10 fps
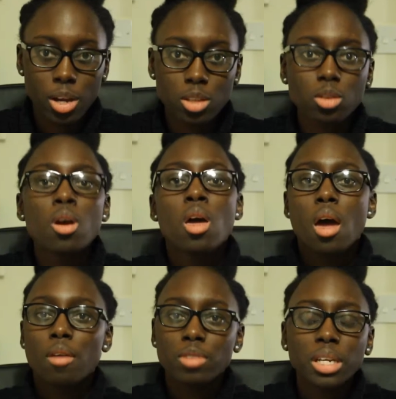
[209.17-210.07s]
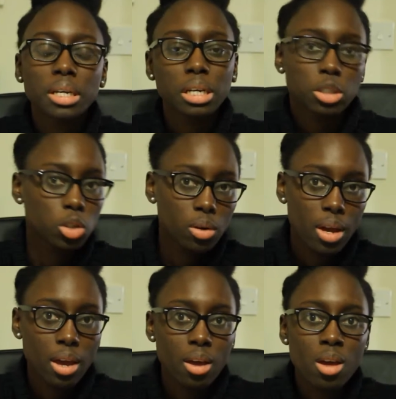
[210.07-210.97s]
So everyday natural
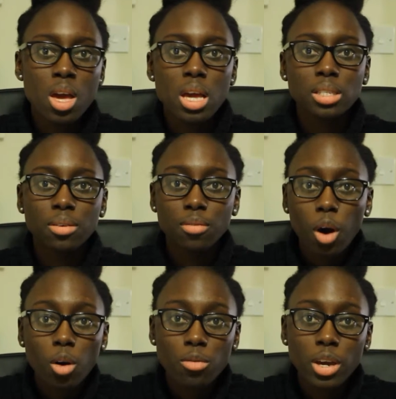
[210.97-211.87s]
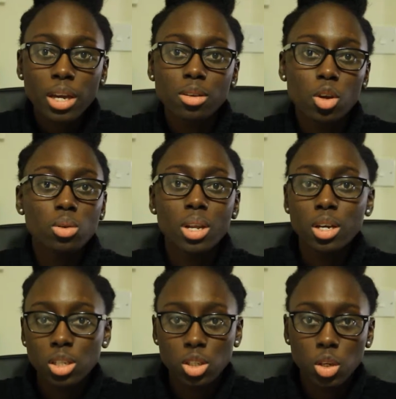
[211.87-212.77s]
hair is evolving, you're
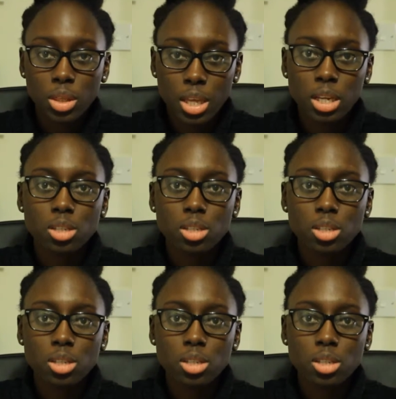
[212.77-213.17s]
learning new things.